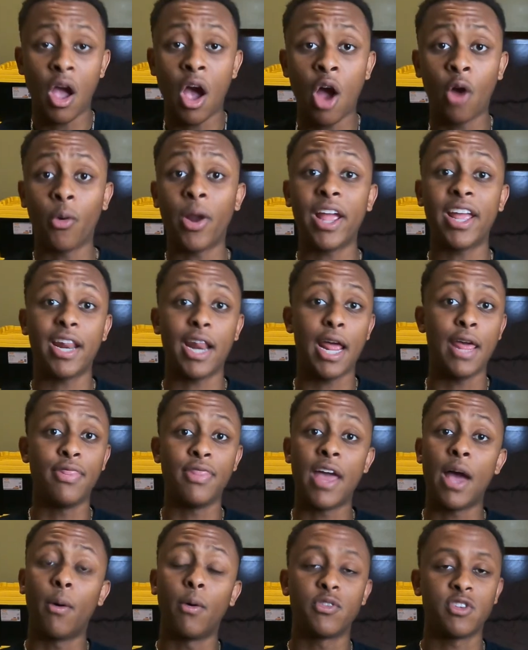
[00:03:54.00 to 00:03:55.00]
Alright, and
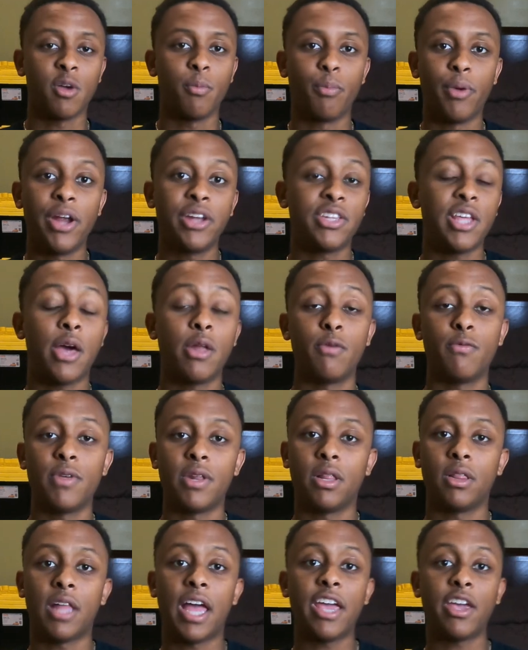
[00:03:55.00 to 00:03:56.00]
that was our breakdown of
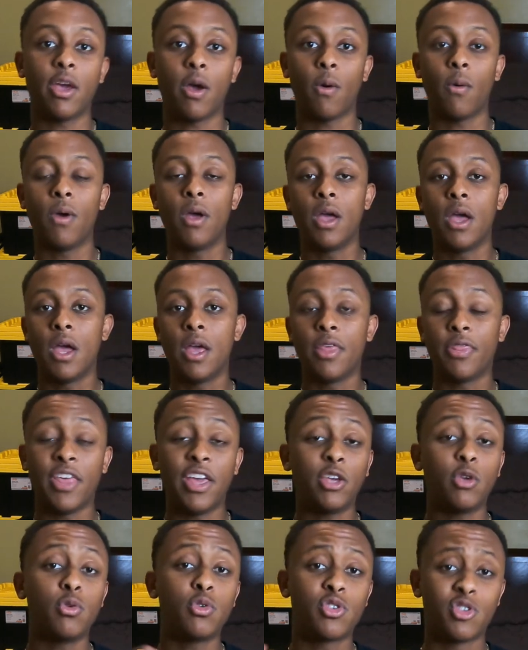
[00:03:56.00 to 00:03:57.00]
vitiligo.
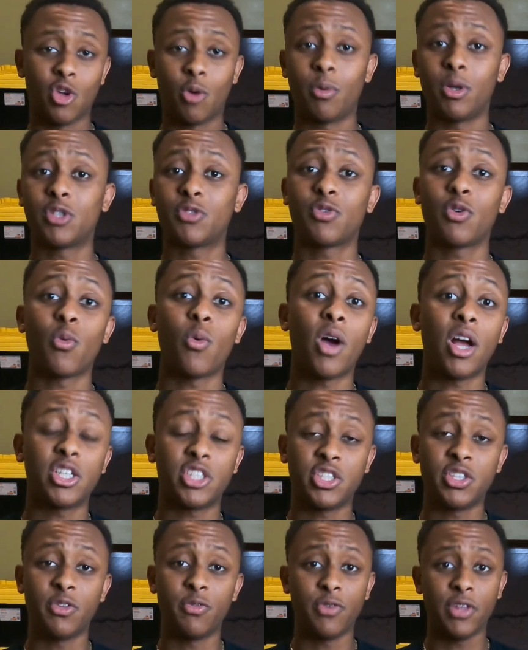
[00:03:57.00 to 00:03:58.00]
Thank you so much for
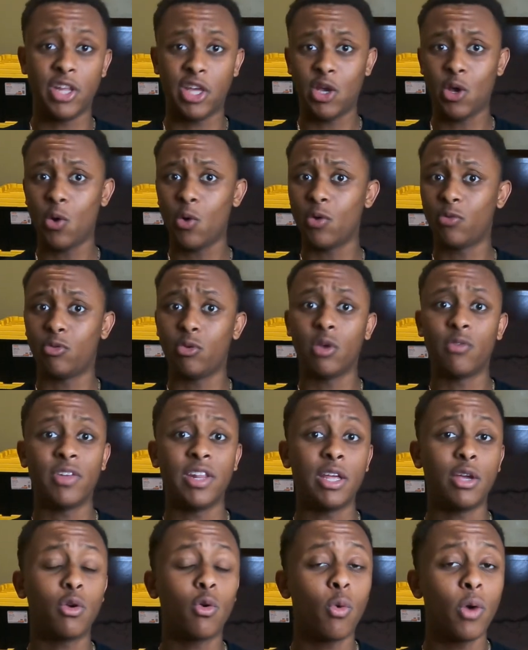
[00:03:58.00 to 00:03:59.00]
watching the video. If you have
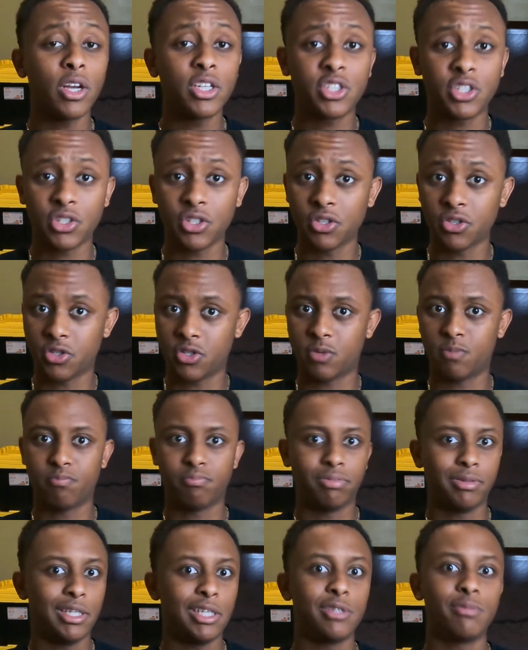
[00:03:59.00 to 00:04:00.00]
any questions,
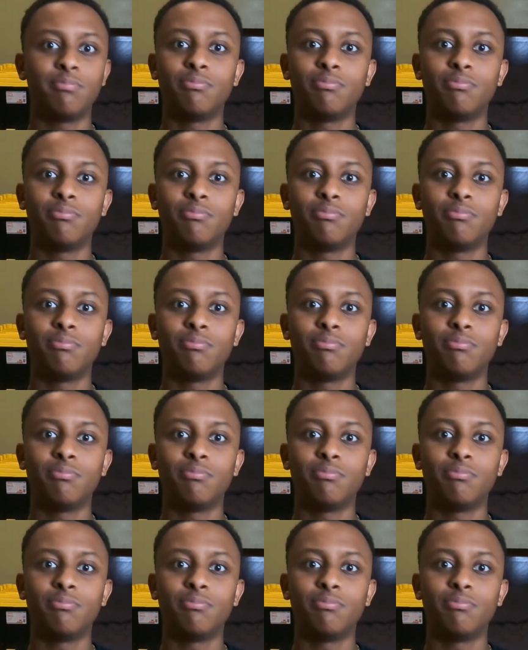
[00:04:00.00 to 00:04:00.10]
please